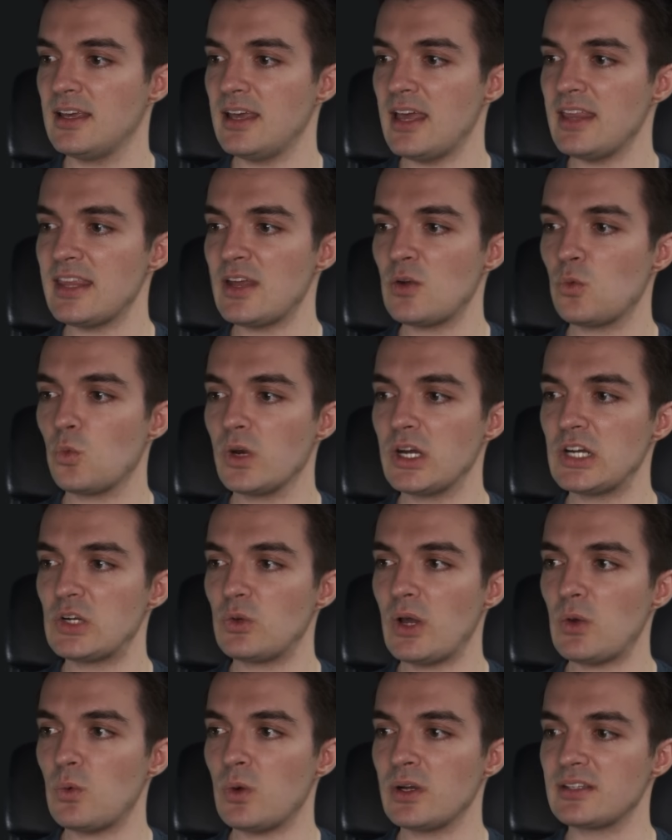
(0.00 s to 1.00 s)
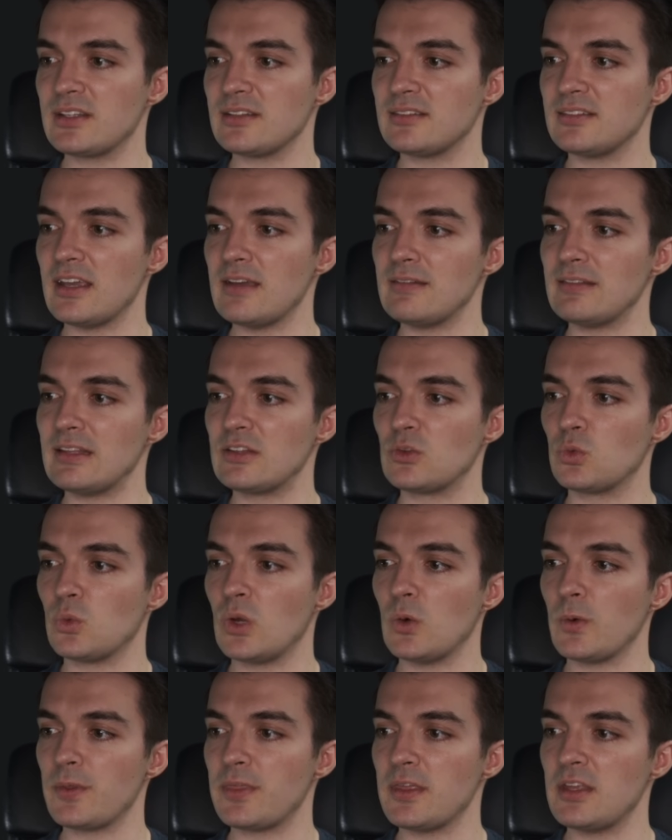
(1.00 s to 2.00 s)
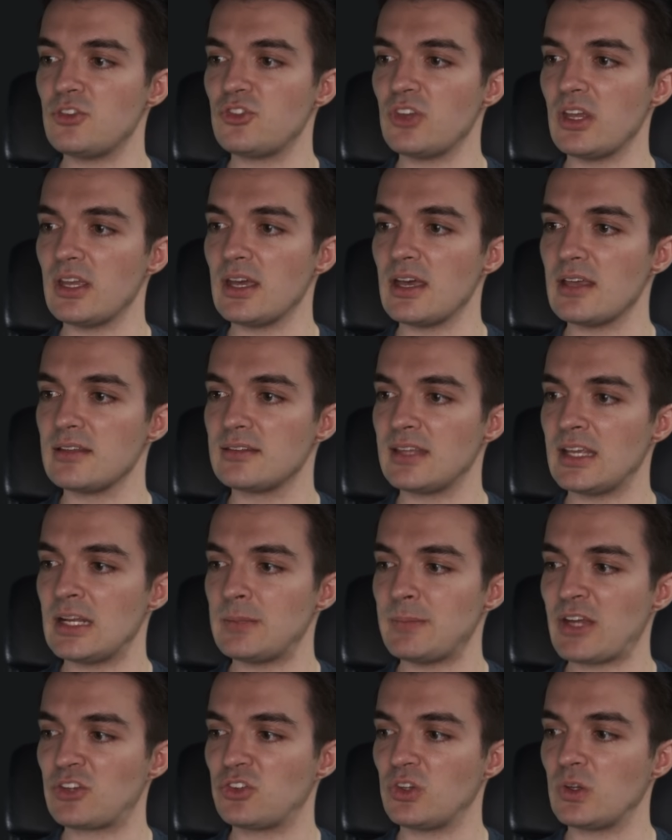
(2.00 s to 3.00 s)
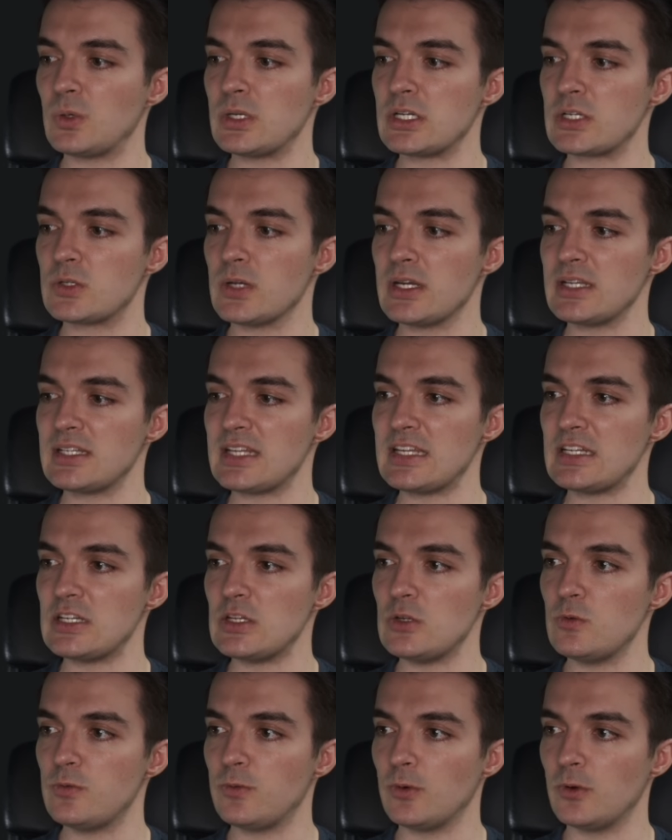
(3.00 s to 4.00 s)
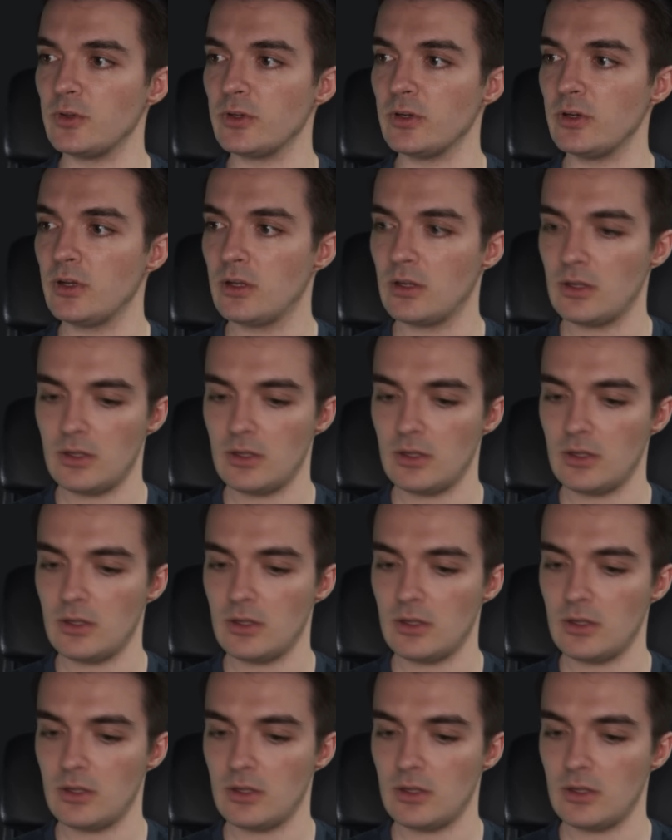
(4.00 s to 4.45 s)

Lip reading: And then where do I want to save this? Well, within JS, and I'm actually going to create a new folder